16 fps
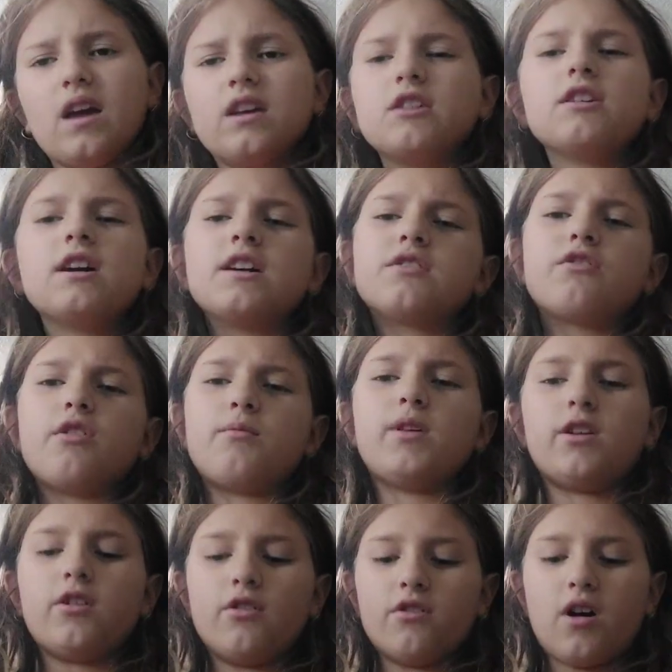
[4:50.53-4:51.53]
you guys
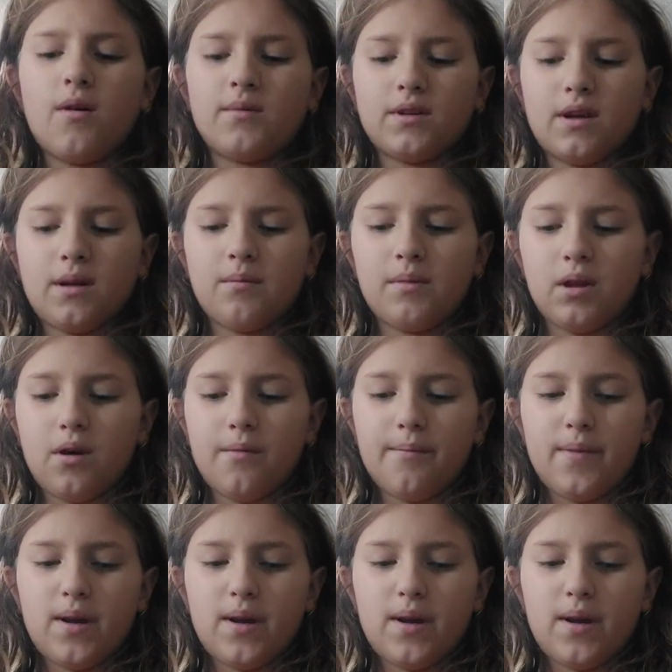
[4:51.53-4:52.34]
normally don't comment down below,